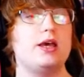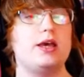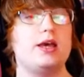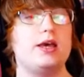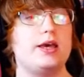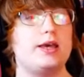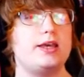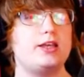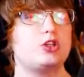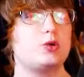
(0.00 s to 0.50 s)

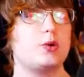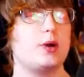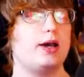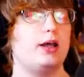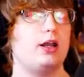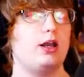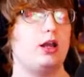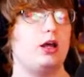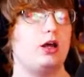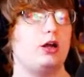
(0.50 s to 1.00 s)
It's quite a
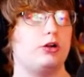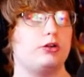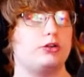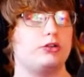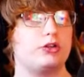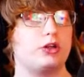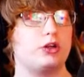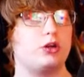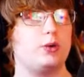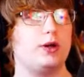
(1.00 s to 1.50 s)

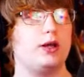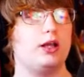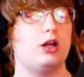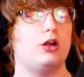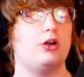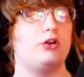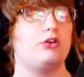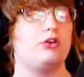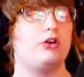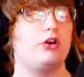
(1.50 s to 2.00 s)
lot, quite a
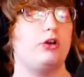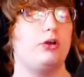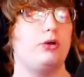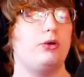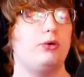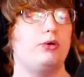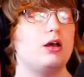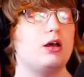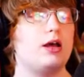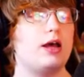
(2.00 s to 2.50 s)
lot to
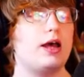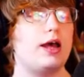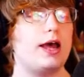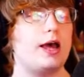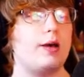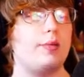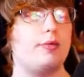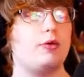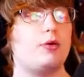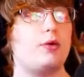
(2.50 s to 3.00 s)
do. Uh,
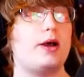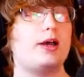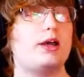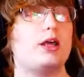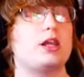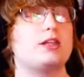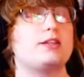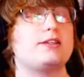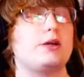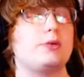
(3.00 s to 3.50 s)
but we're
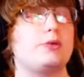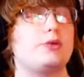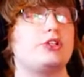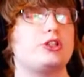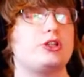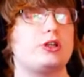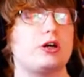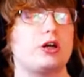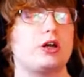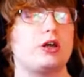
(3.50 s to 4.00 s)
gonna start
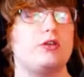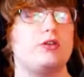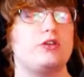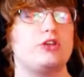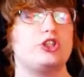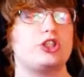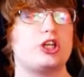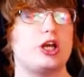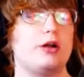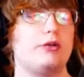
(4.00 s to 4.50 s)
with in the
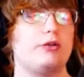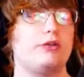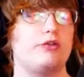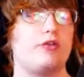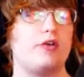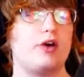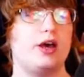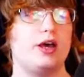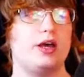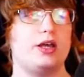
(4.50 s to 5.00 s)
shells
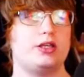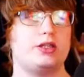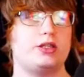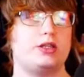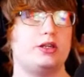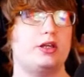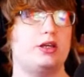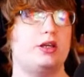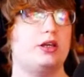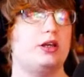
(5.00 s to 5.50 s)

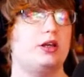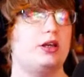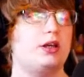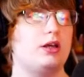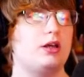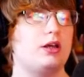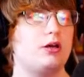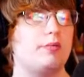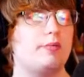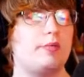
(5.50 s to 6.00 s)
first.
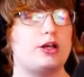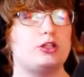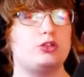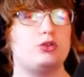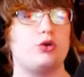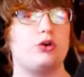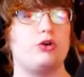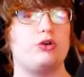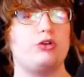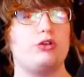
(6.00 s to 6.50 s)
Might as
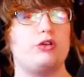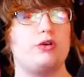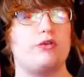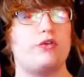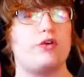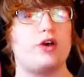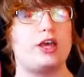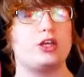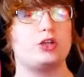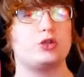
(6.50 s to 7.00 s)
well do the
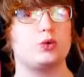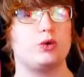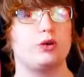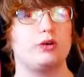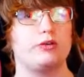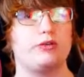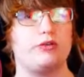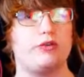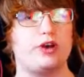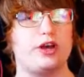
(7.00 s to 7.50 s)
first
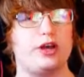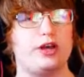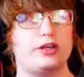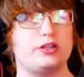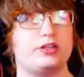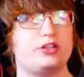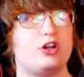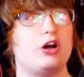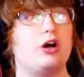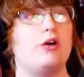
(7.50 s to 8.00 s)
one
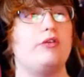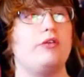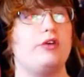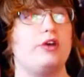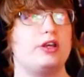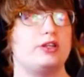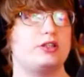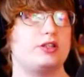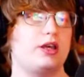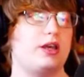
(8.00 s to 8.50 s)
first,
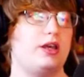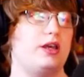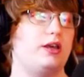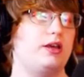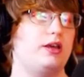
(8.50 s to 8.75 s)
obviously.